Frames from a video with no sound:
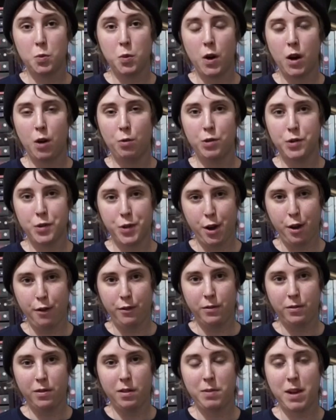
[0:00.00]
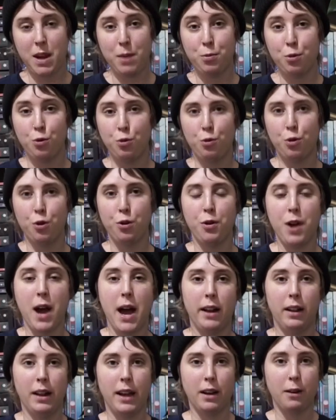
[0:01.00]
were reserved for people who
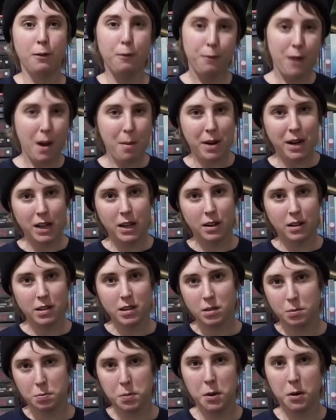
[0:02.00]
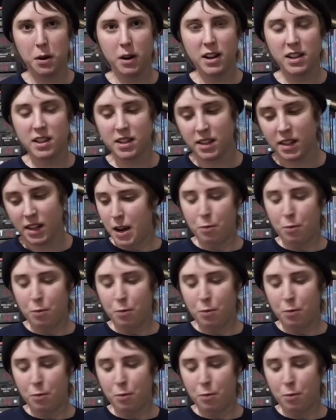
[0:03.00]
had like a feminine spirit.